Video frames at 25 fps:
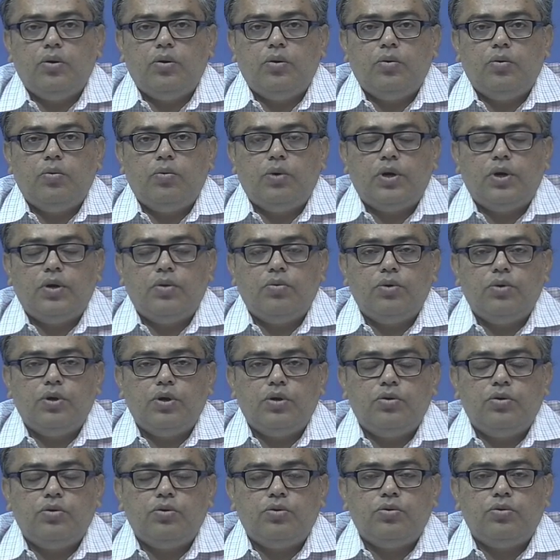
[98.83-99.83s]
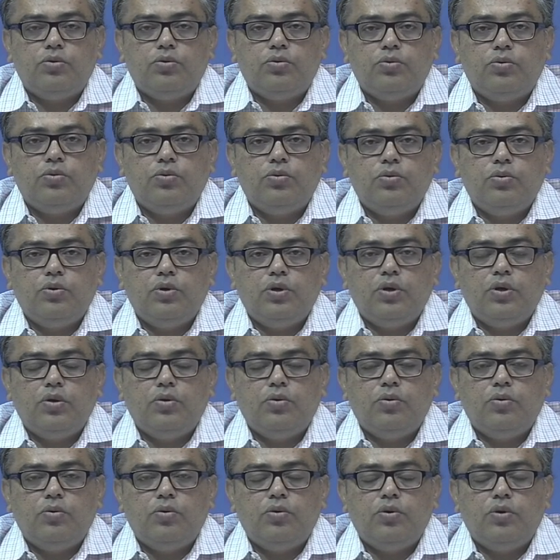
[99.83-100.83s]
What you need to do,
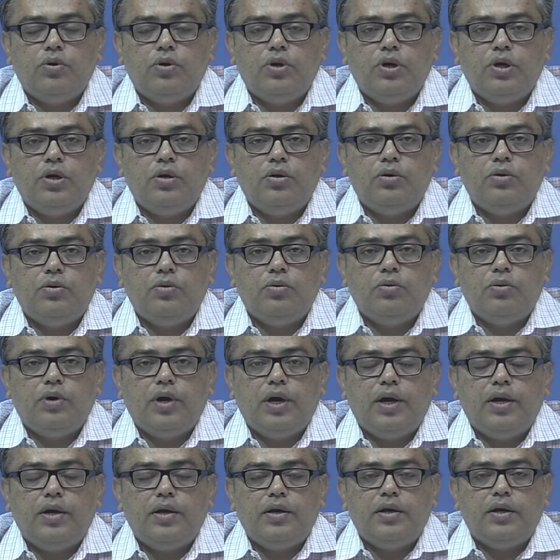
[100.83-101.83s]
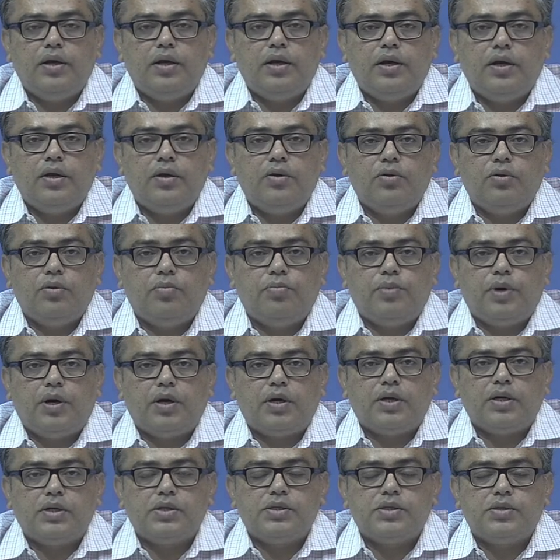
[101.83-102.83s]
you need to enter into a
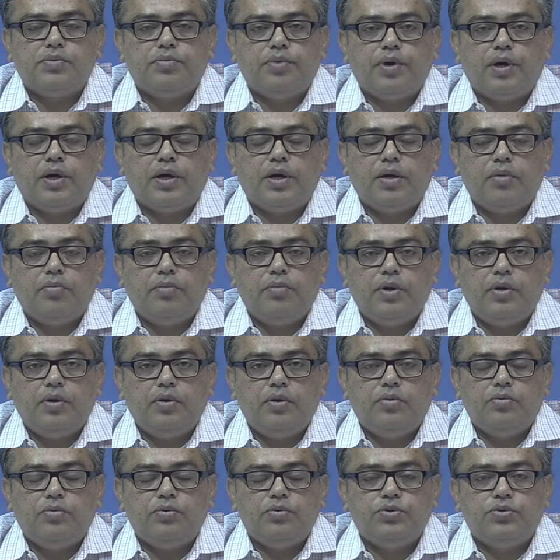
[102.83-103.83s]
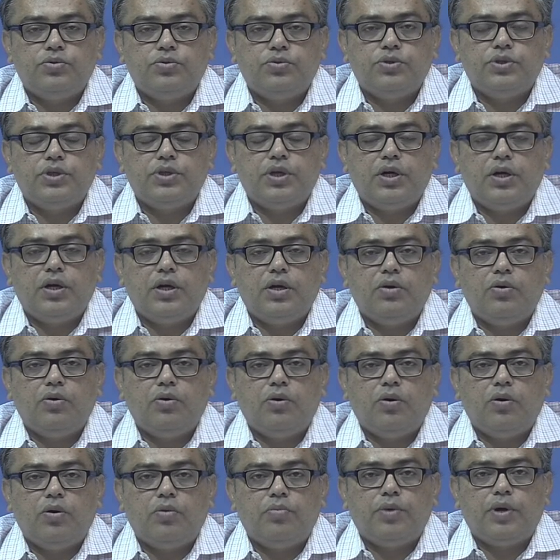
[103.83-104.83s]
partnership agreement, which we generally
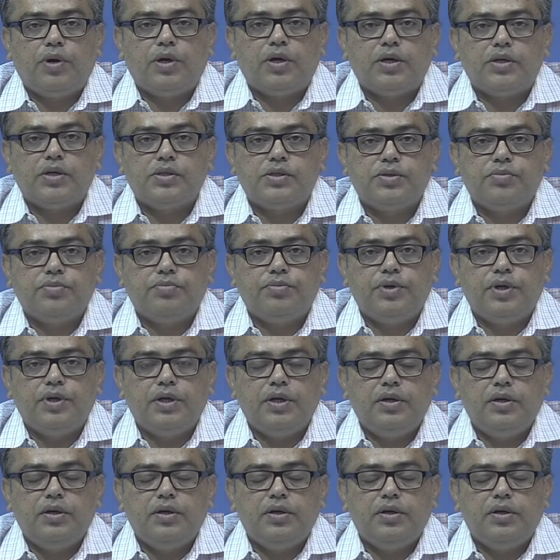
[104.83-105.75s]
call partnership deed,